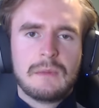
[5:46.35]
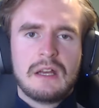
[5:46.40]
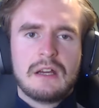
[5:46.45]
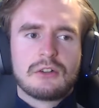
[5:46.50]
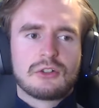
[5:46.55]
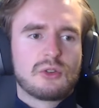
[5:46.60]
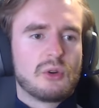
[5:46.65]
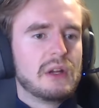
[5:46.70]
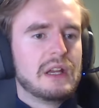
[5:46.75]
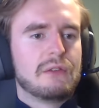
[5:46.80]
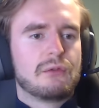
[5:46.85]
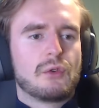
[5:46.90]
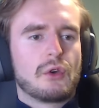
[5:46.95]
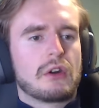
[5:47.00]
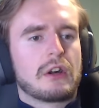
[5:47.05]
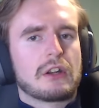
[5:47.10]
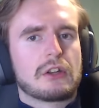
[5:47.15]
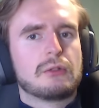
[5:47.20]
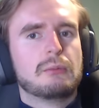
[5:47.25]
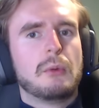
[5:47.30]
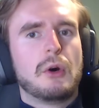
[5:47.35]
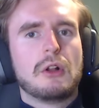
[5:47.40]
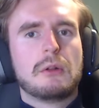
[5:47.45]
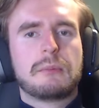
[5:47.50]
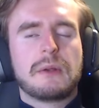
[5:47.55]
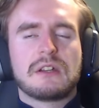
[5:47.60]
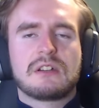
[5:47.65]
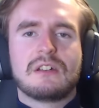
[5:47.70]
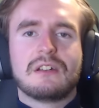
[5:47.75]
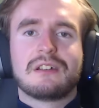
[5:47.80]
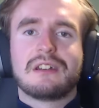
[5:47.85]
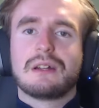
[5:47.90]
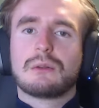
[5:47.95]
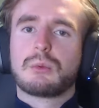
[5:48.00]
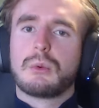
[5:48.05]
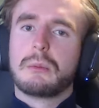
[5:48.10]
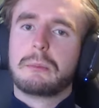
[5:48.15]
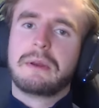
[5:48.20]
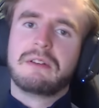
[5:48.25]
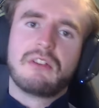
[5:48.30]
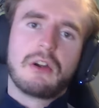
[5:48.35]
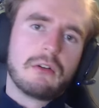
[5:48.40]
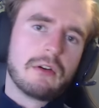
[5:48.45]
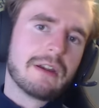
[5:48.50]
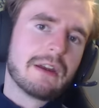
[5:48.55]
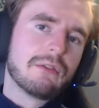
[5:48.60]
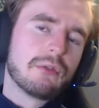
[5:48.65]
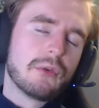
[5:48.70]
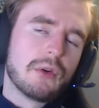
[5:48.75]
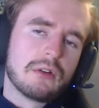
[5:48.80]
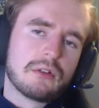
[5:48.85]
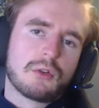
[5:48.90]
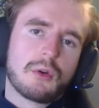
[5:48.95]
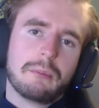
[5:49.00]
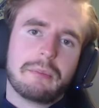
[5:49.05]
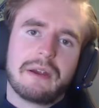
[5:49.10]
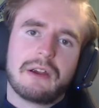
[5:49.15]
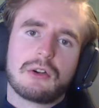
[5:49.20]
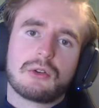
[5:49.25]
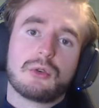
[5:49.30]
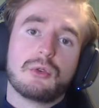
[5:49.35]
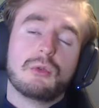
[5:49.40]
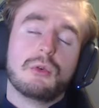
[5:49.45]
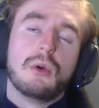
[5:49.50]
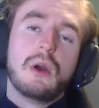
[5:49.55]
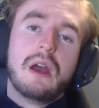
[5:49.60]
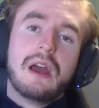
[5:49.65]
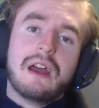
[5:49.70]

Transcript: So if you're a small business, it will be very different compared to